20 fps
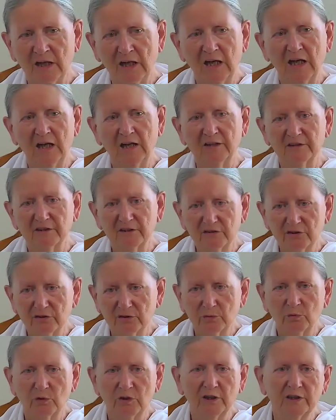And this
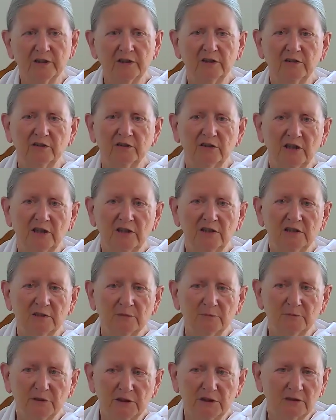is why you need to
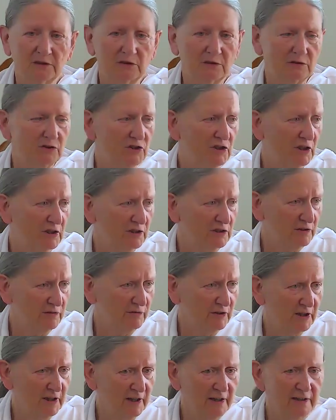be a good judge of
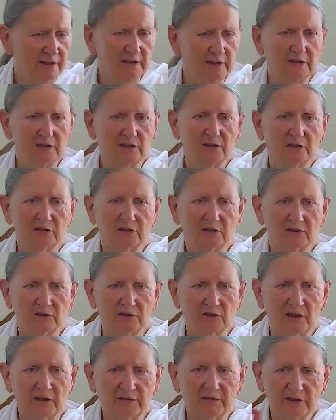character, because
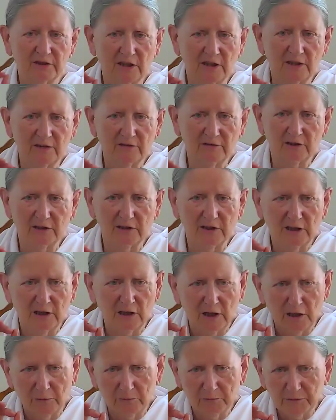you have to have a
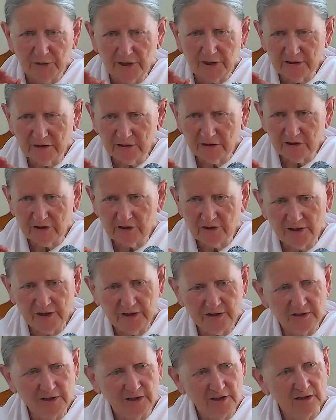
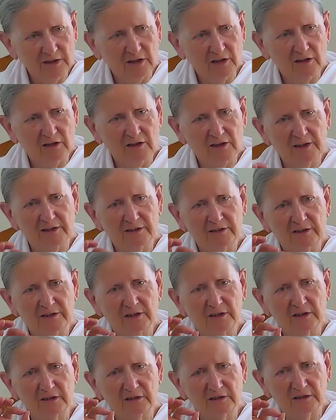penetrating eye
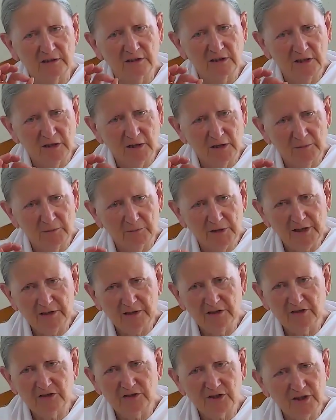that can
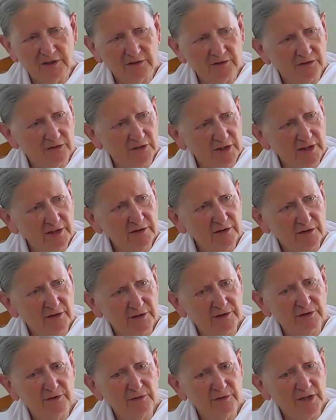penetrate right
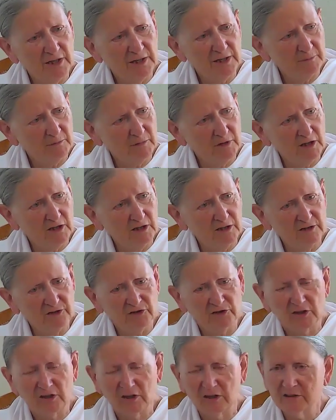through that
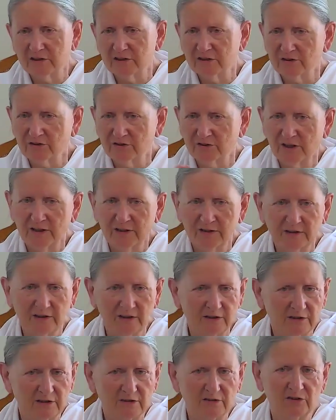mask, understand
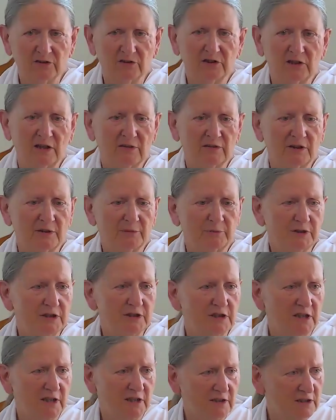that this is how they're
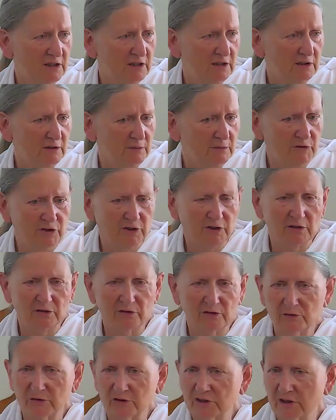protecting
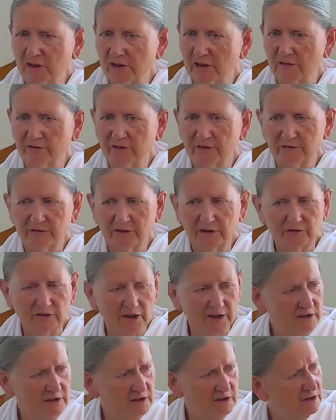themselves, which they have every
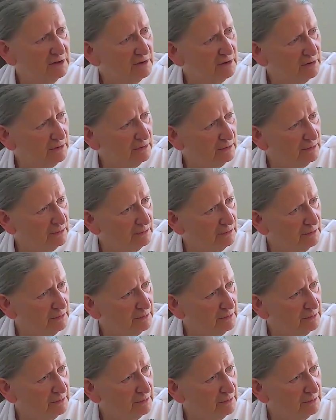right to do.